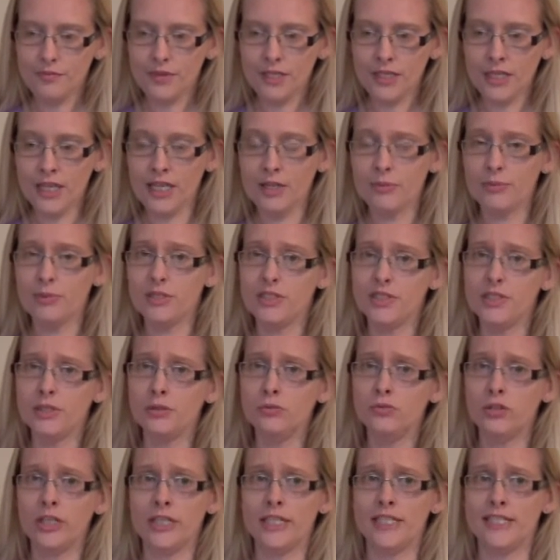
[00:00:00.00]
It was still
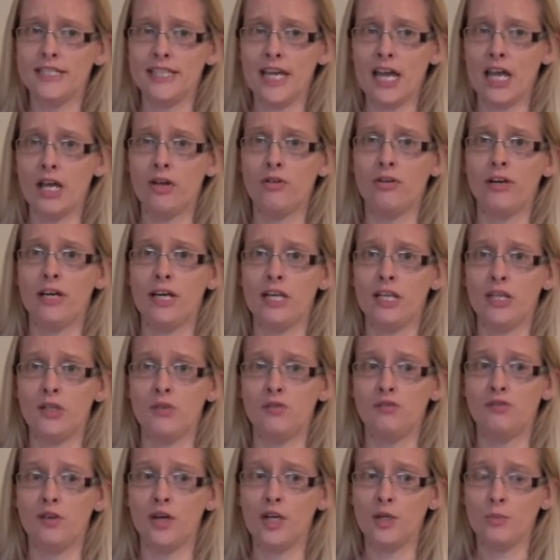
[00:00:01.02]
really scary. The
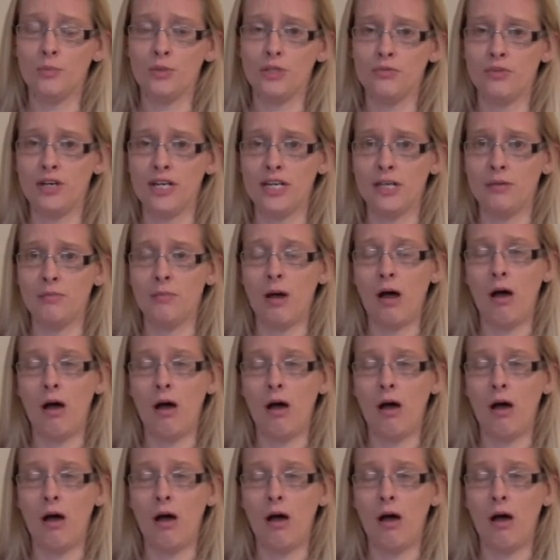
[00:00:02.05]
phone would ring, my